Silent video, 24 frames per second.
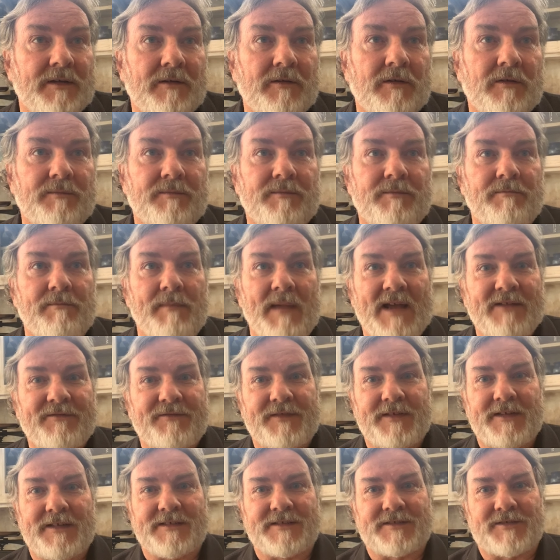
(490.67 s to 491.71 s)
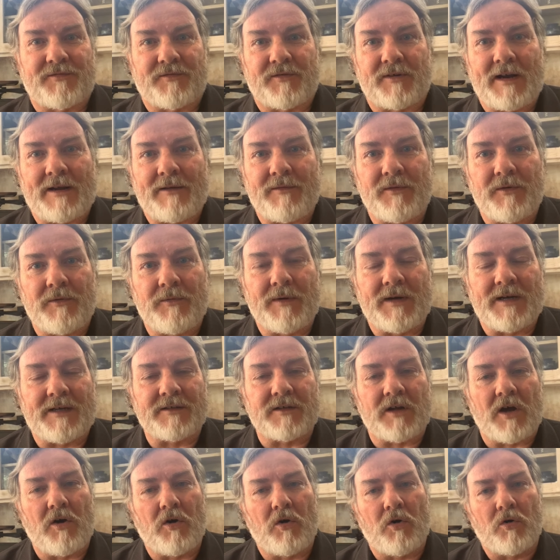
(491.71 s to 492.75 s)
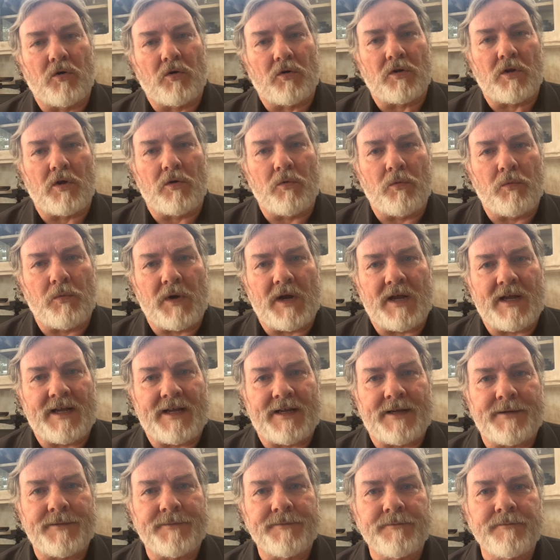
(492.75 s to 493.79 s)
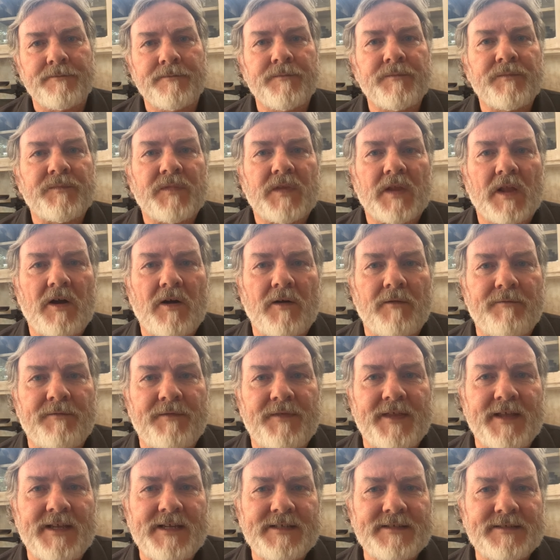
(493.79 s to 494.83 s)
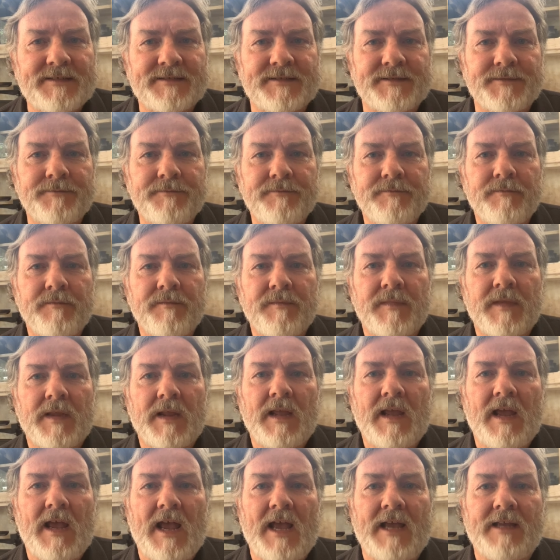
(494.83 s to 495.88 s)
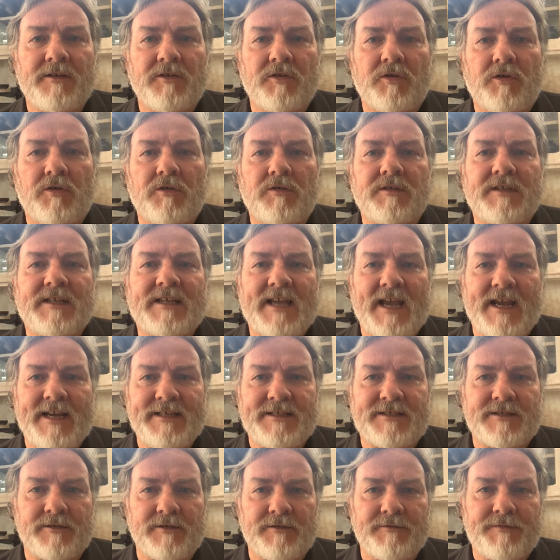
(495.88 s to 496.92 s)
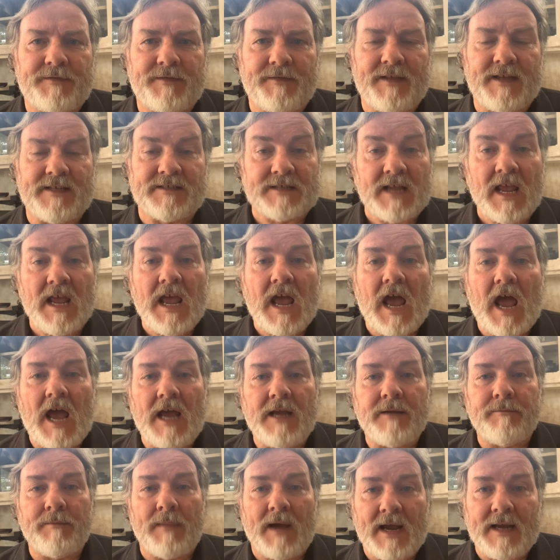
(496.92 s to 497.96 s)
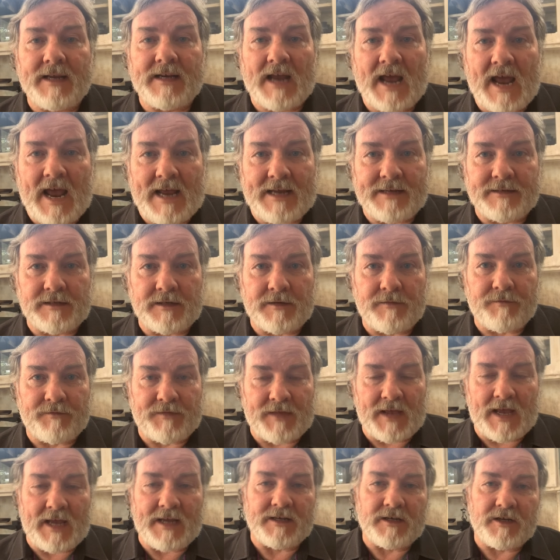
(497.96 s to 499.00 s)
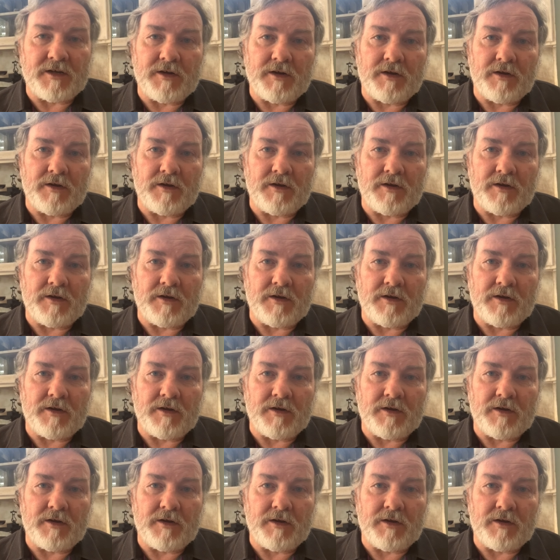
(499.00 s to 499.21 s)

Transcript: or mafias throughout the world are all aware of this and all catering for this. I might add that